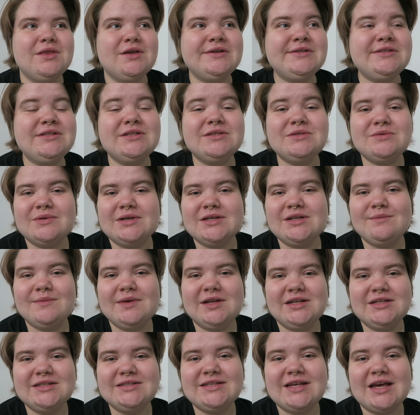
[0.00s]
those 20
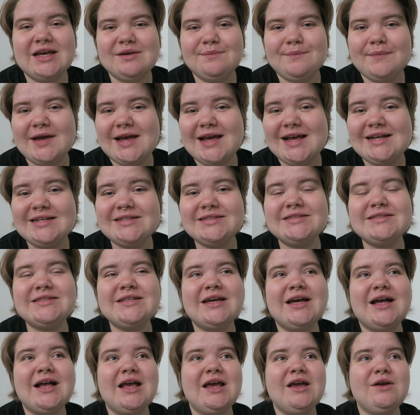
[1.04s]
minutes had passed,
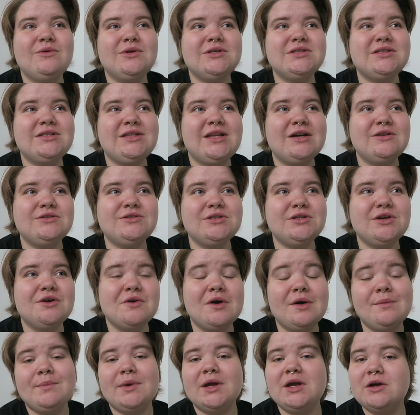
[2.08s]
I was allowed to go
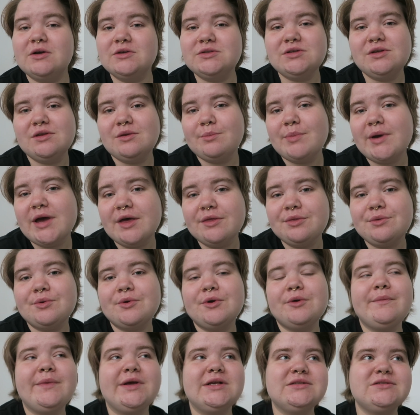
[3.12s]
up and go to the
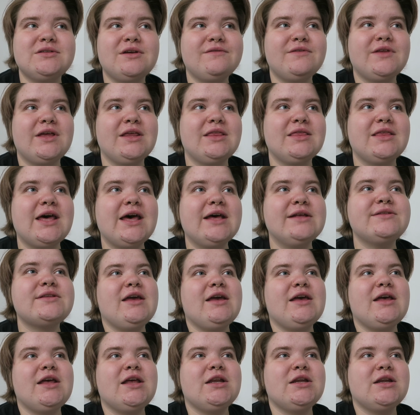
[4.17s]
bathroom and stuff like that,
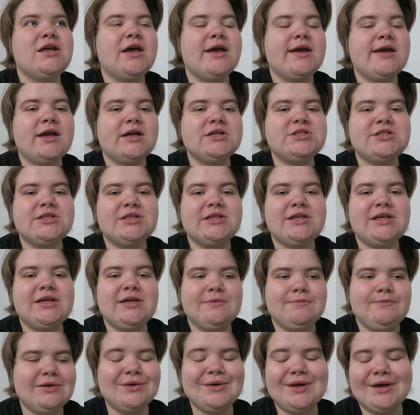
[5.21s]
and I actually
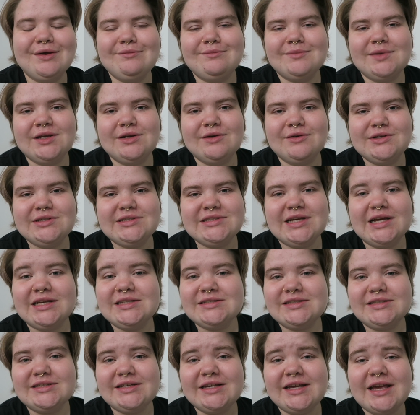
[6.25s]
got out my noise
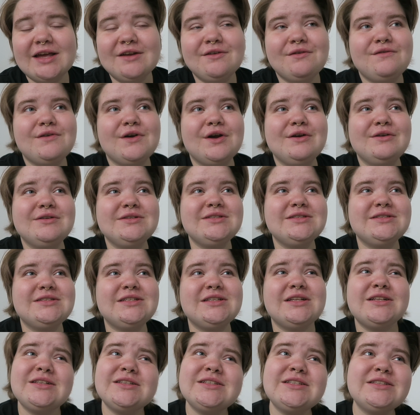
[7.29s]
cancelling headphones.
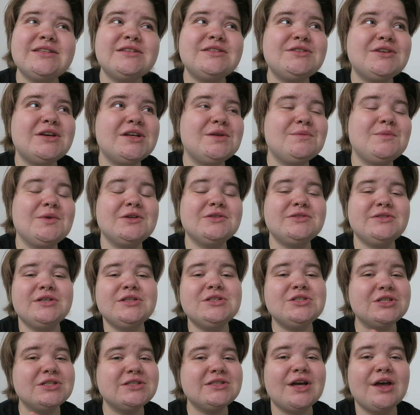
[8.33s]
Didn't listen to any music,
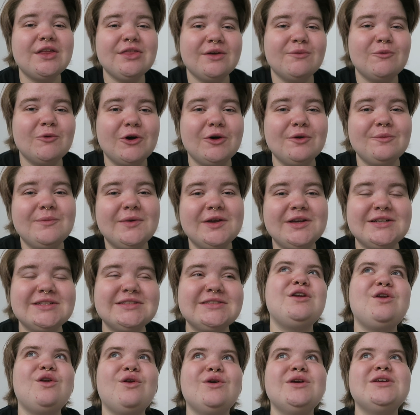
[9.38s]
just had them on because
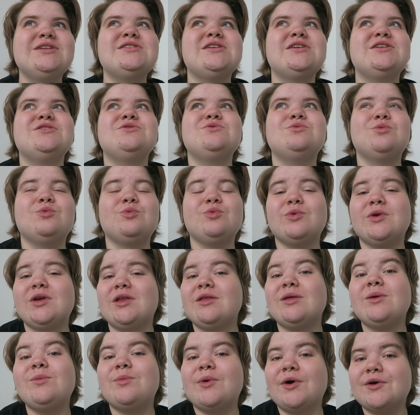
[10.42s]
noises
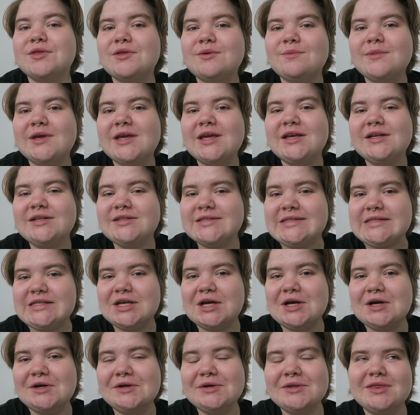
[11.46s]
really bother me,
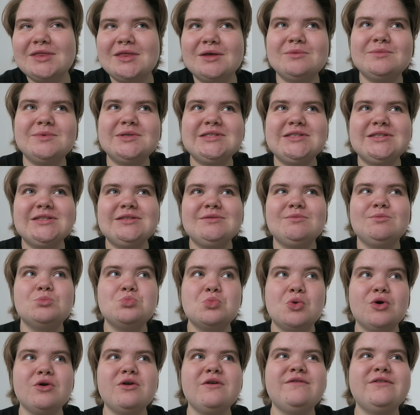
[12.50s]
so there was
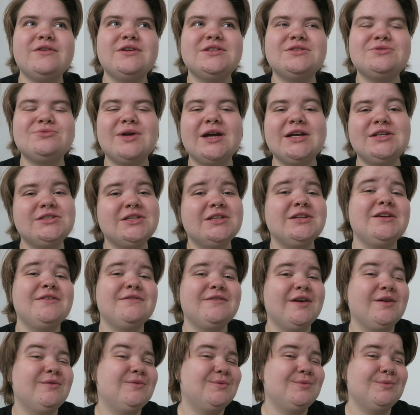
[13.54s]
more of a distraction if
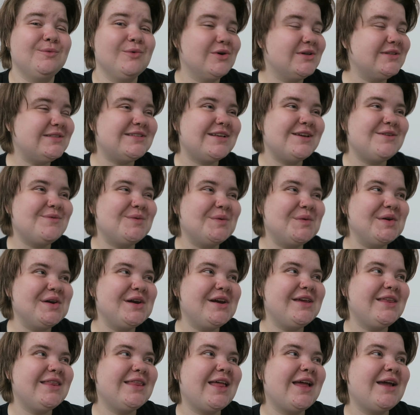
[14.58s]
I wasn't
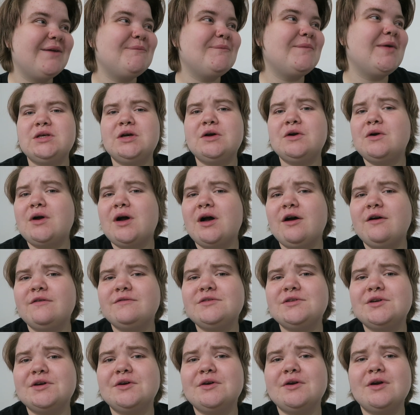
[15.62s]
wearing them. So
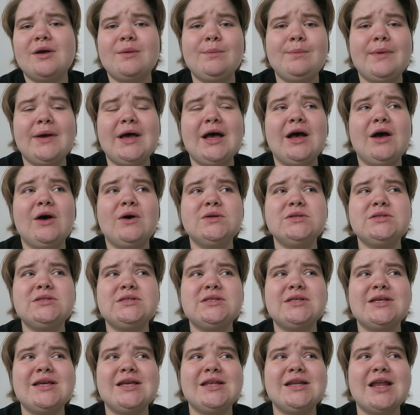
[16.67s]
after about
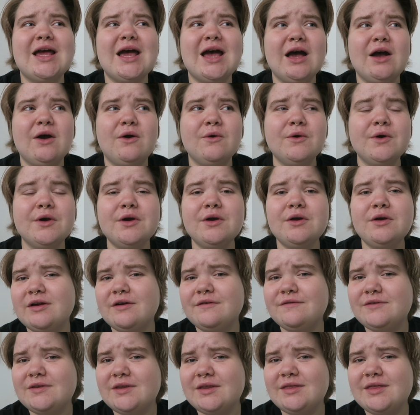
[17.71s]
an hour
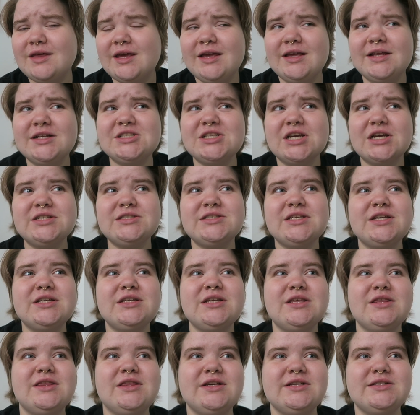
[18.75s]
after they
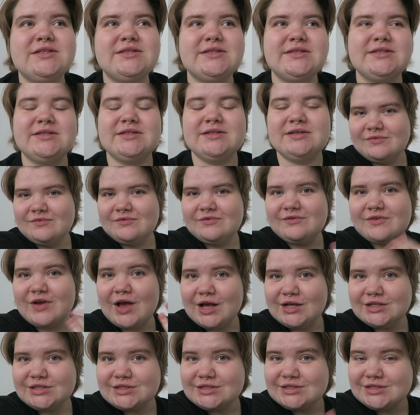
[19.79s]
injected this
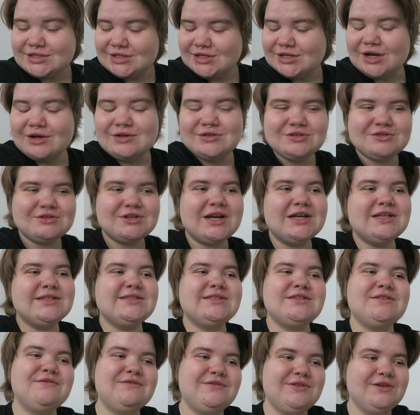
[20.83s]
first
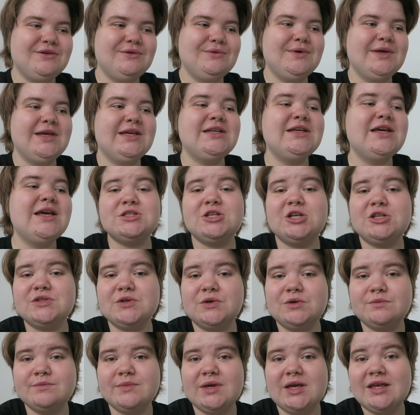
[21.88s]
contrast fluid, she
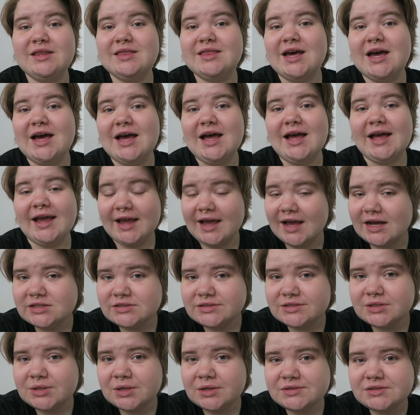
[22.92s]
told me that I had
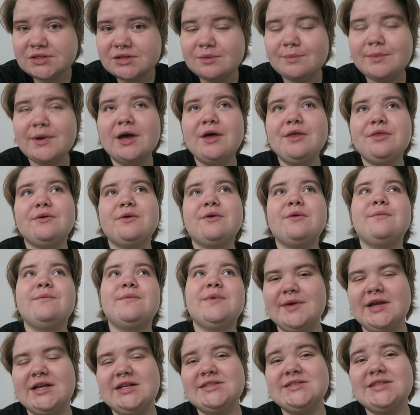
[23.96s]
to go to the bathroom
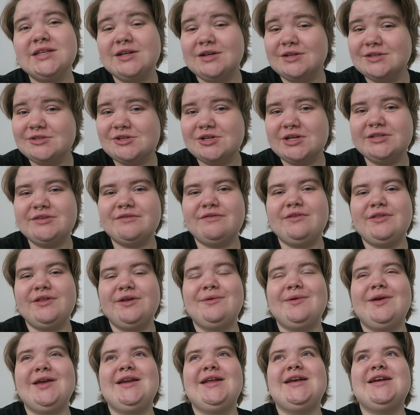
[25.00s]
because the contrast
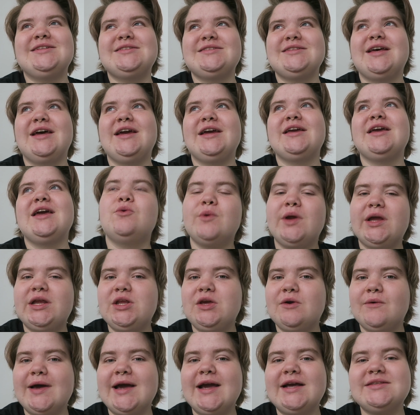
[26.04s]
fluid is like
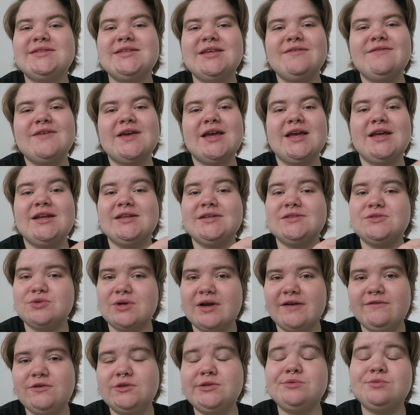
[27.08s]
radioactive and it
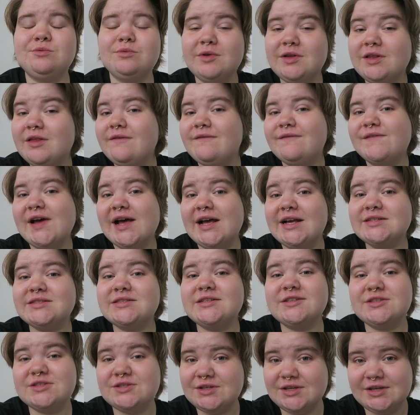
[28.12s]
travels really
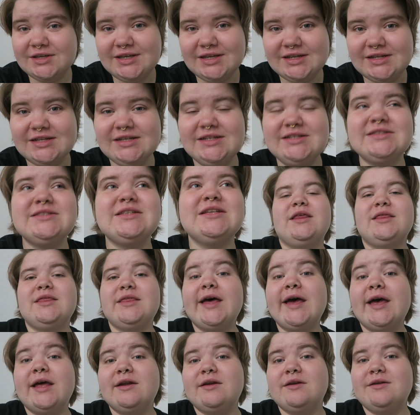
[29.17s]
fast to your kidneys. And
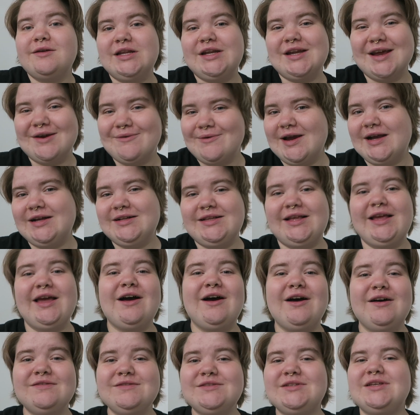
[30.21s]
then directly
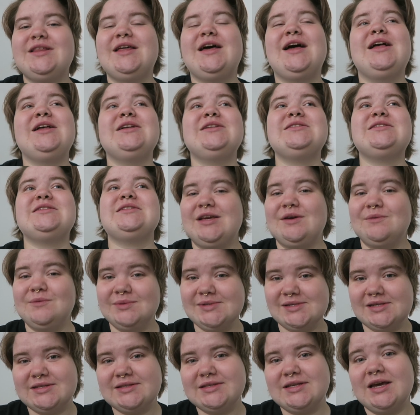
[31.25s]
after that it
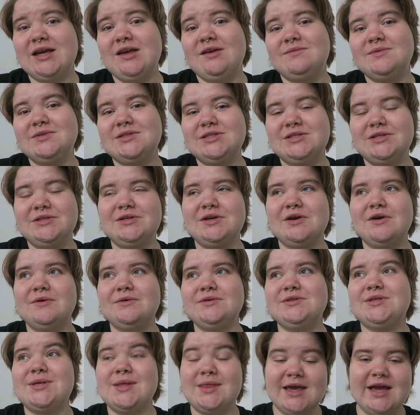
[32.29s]
was time to go
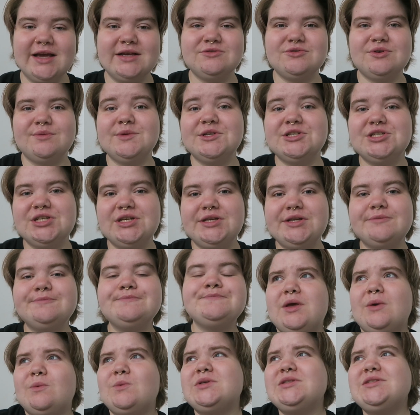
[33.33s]
to the X-ray machine.
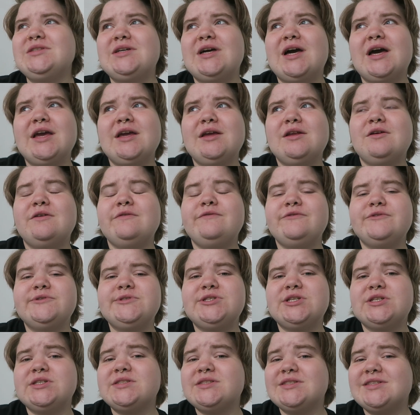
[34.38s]
It was kind of
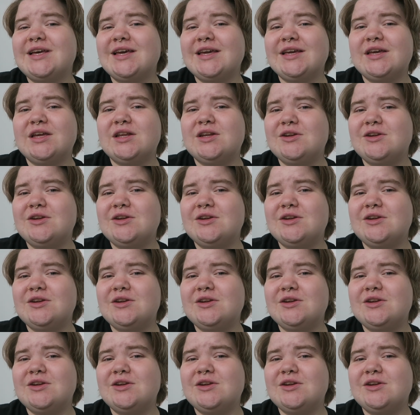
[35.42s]
just like a